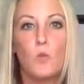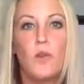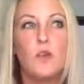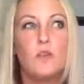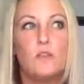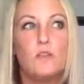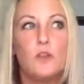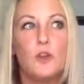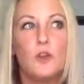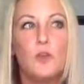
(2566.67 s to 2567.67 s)
we could
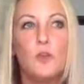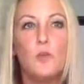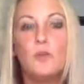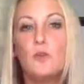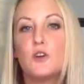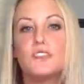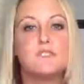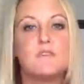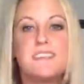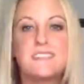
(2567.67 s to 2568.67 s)
have, we booked
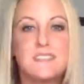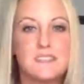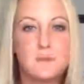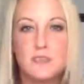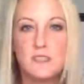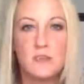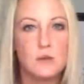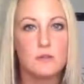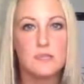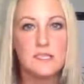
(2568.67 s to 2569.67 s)
this event 6 months
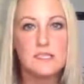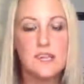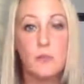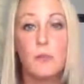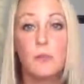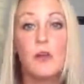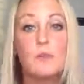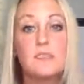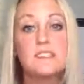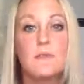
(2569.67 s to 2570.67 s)
ago, let's say. We
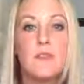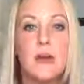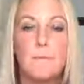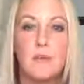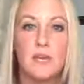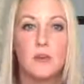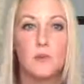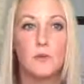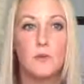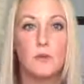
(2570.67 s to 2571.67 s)
promised them that
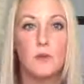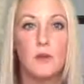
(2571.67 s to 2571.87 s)
menu.